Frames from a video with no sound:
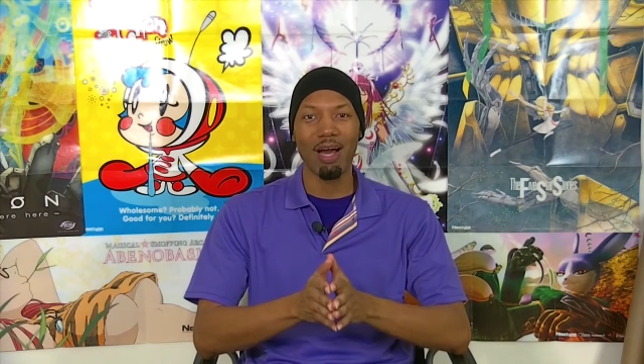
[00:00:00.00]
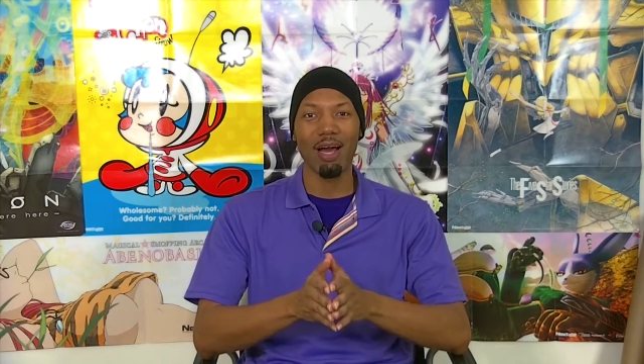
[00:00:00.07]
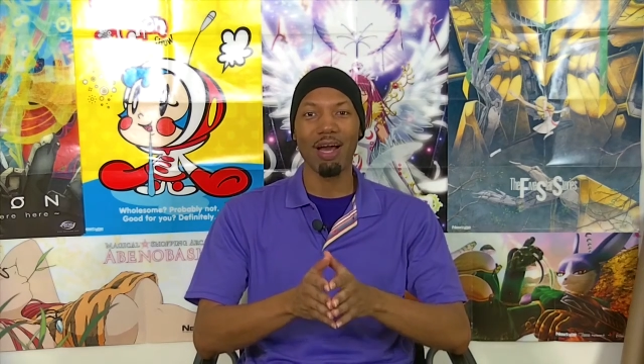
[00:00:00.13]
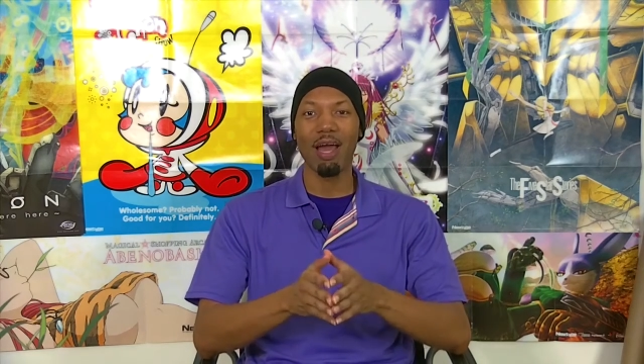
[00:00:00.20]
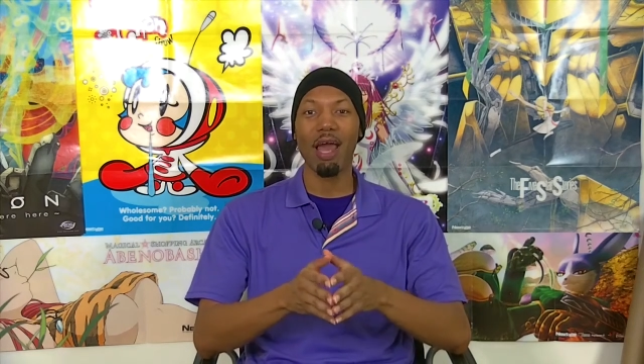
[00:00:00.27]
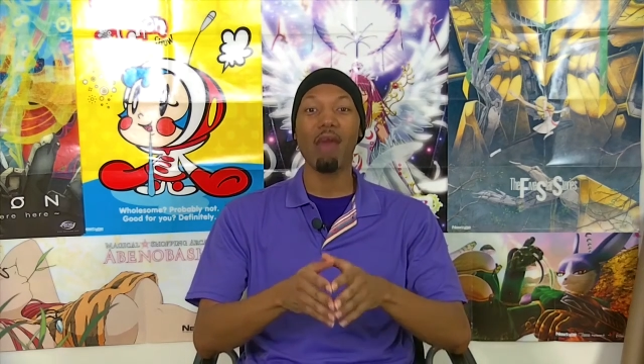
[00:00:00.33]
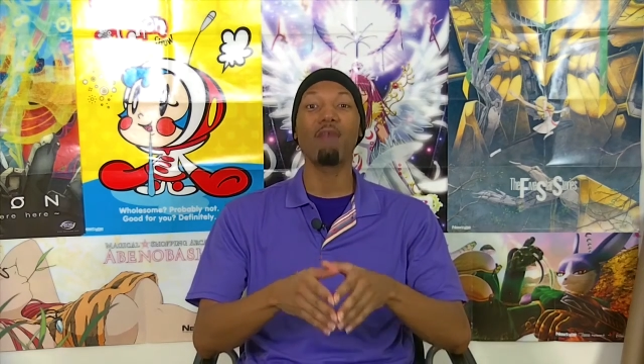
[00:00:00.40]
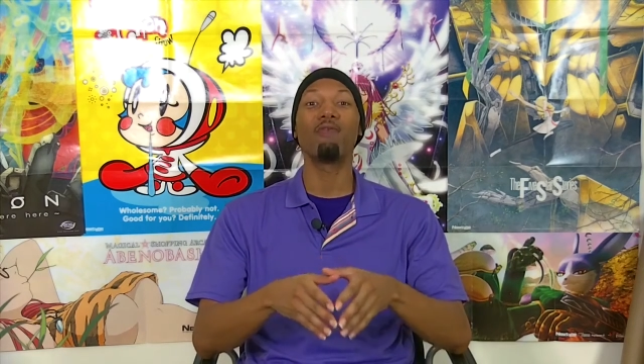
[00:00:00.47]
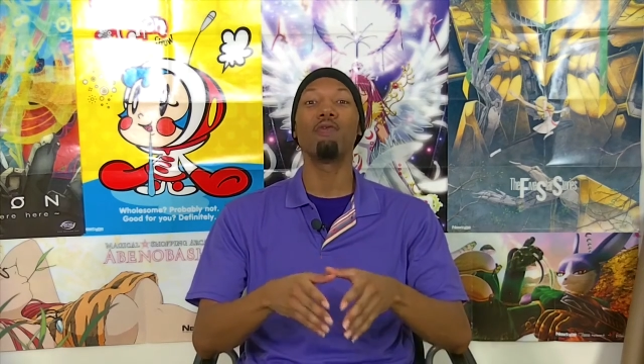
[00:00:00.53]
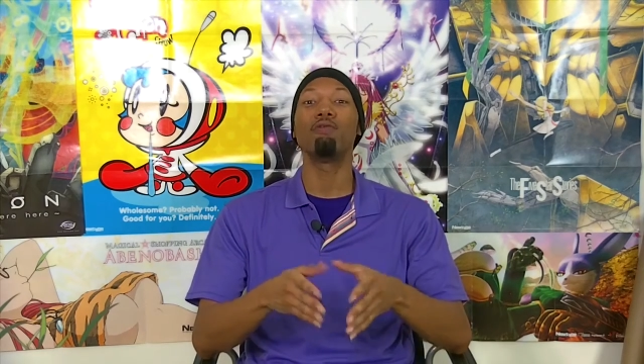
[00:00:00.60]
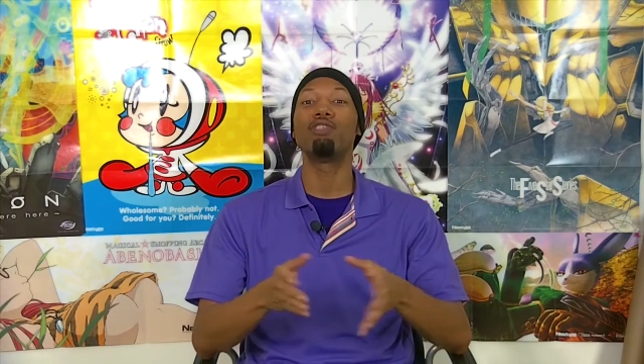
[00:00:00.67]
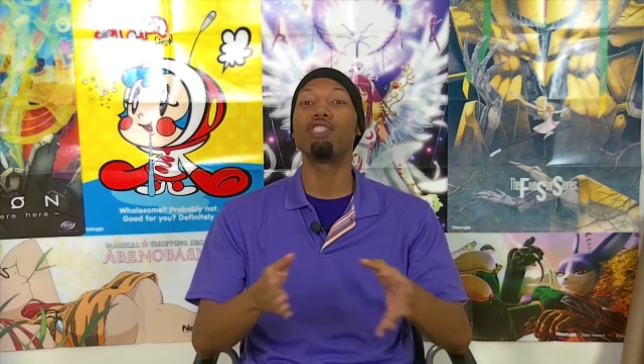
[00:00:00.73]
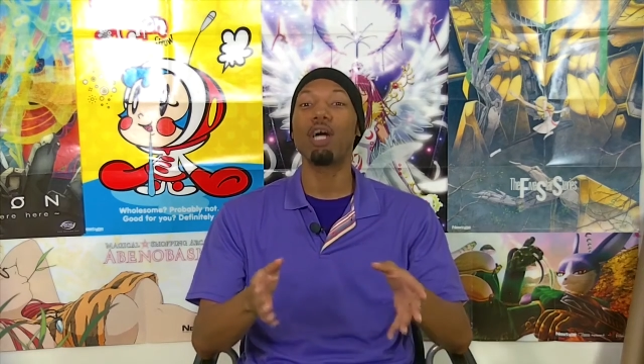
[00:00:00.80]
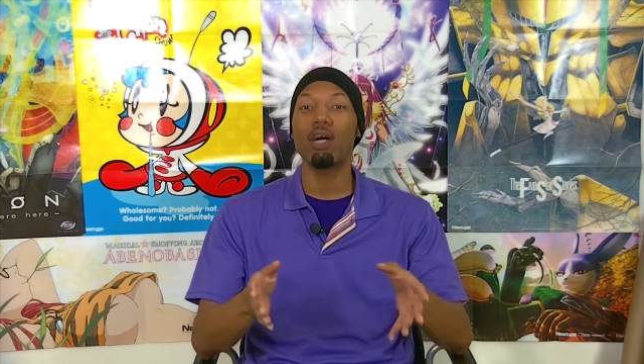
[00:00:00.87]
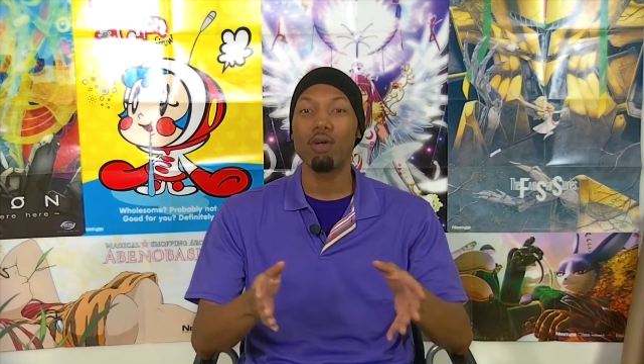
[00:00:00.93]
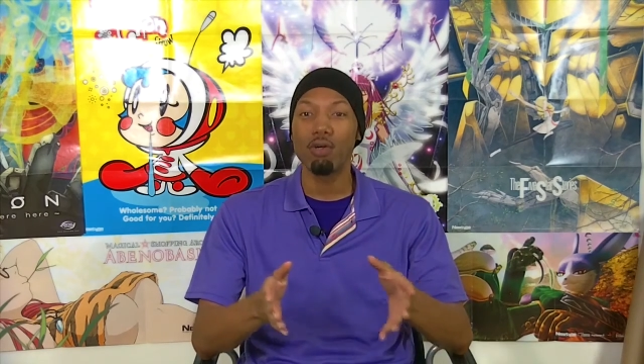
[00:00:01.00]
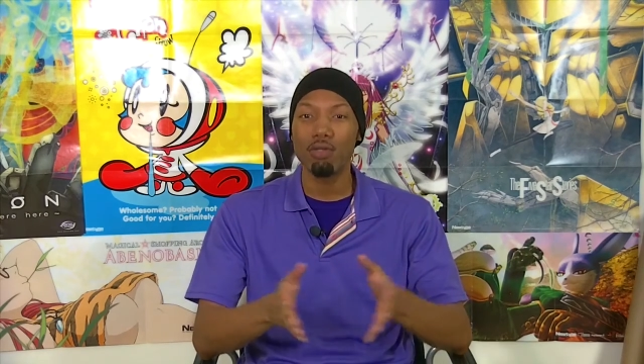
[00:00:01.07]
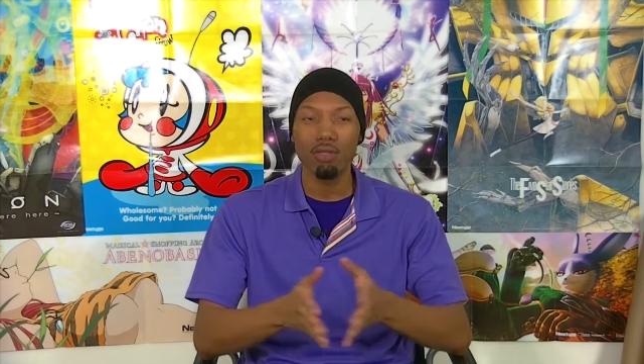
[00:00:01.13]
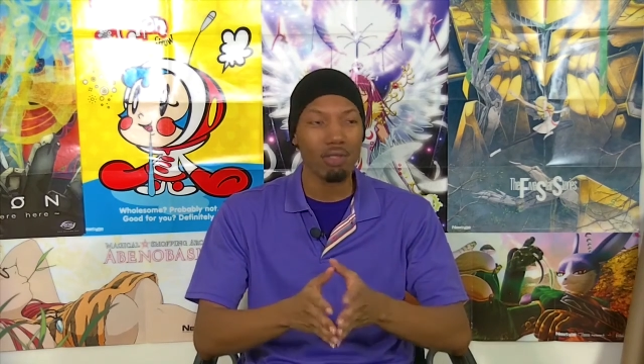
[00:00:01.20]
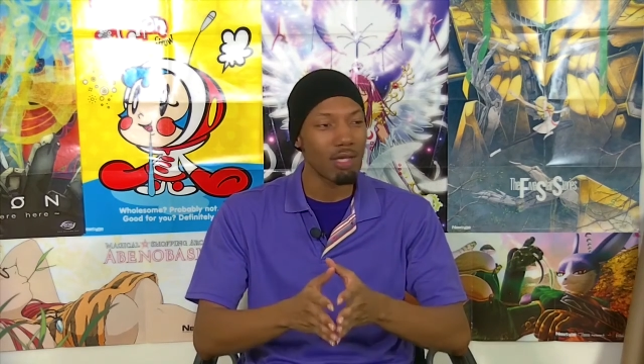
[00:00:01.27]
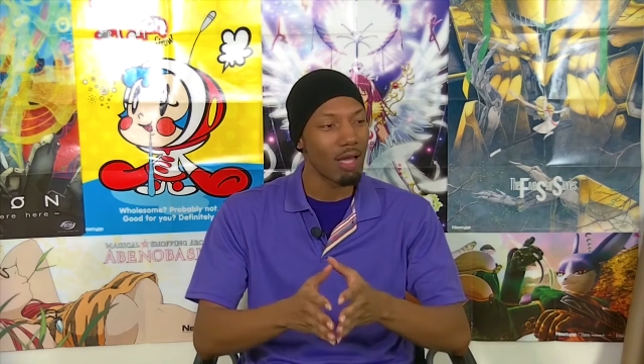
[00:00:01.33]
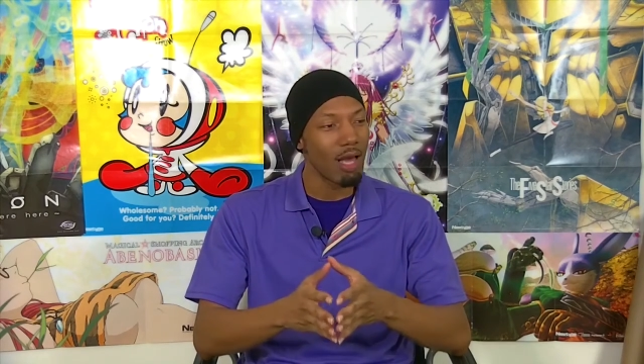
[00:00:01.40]
I had a few
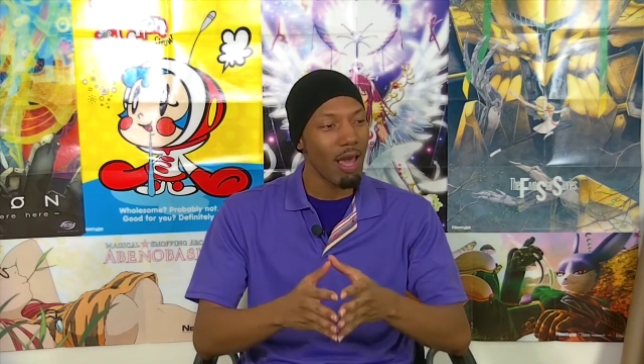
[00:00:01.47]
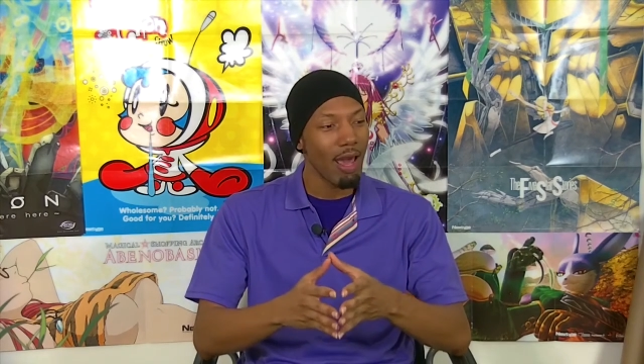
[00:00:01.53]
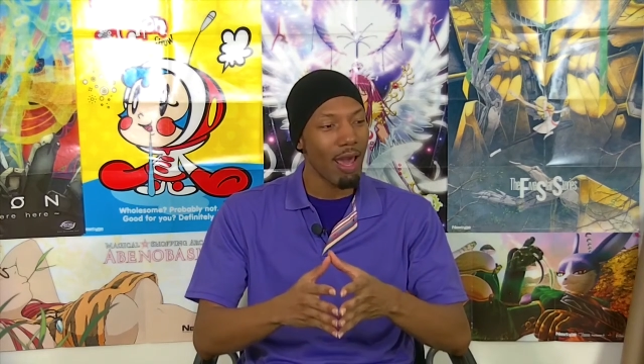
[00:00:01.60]
chuckles,